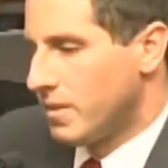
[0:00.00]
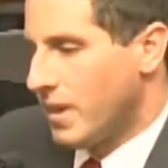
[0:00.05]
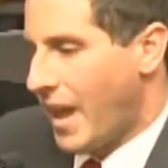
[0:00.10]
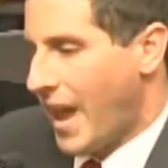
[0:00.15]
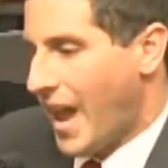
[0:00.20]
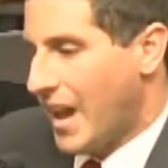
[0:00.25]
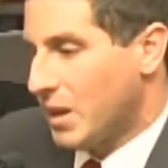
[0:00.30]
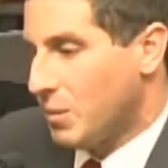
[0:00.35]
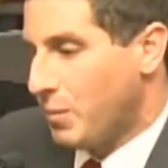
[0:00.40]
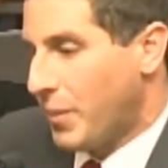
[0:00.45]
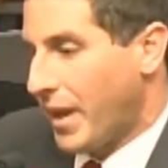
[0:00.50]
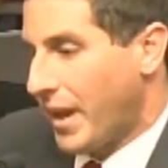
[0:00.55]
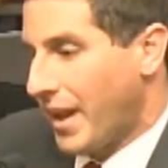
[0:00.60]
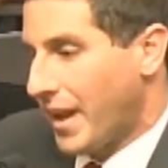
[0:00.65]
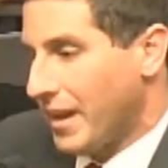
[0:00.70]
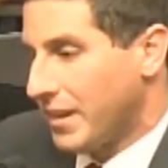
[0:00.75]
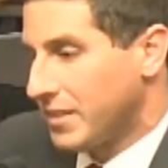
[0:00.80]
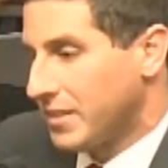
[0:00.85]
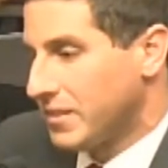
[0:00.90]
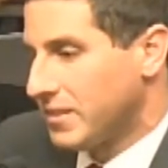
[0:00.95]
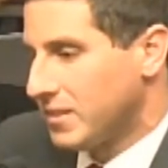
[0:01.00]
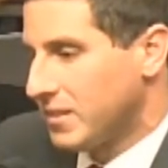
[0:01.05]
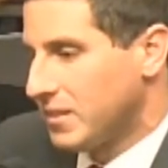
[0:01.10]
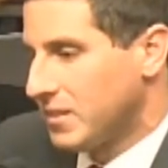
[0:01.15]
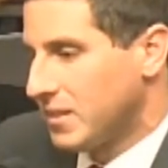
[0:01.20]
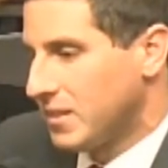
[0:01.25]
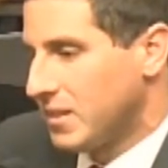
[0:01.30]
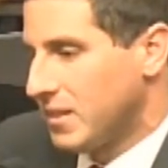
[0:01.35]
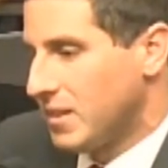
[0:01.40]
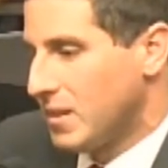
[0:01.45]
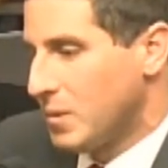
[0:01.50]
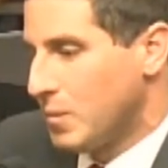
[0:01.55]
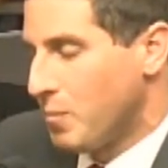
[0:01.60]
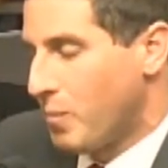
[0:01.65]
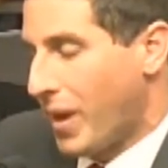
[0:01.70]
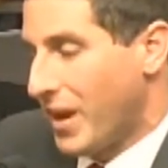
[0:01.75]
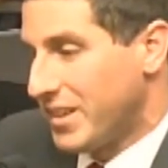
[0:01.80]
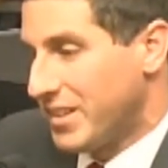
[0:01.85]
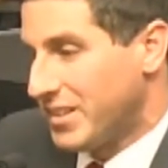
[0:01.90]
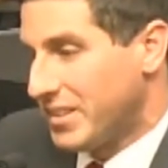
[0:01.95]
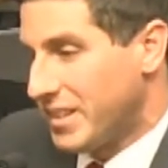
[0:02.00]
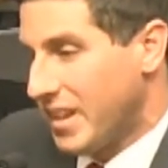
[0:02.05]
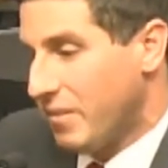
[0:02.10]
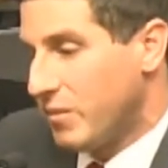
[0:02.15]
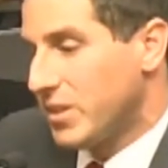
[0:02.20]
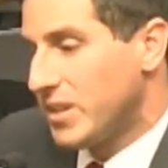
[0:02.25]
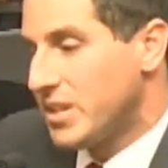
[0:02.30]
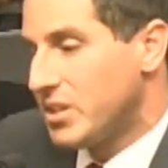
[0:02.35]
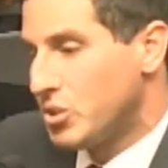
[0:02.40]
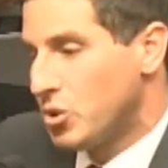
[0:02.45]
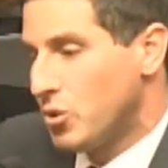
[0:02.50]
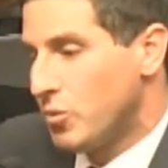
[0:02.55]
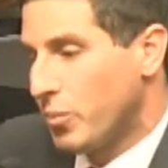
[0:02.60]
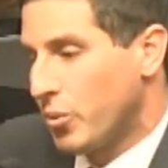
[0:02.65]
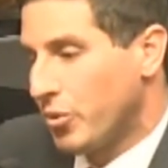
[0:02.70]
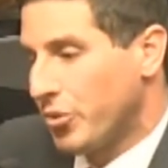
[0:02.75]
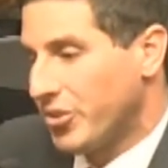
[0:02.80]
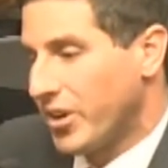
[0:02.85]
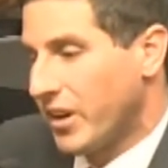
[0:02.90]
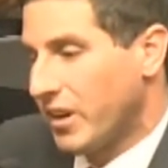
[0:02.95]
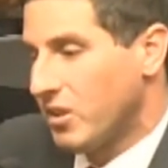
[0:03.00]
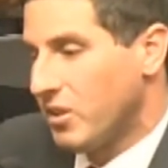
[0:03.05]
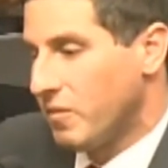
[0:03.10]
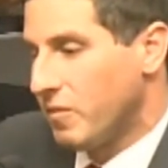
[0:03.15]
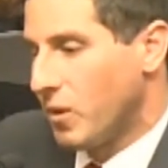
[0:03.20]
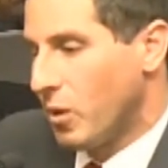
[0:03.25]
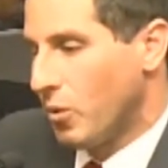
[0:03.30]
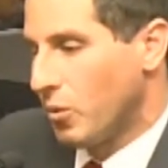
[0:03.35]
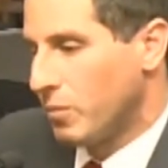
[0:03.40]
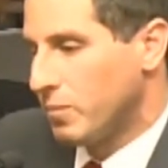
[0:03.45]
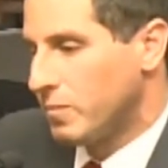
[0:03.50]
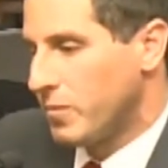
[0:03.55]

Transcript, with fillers: And it passed by 72% of the vote.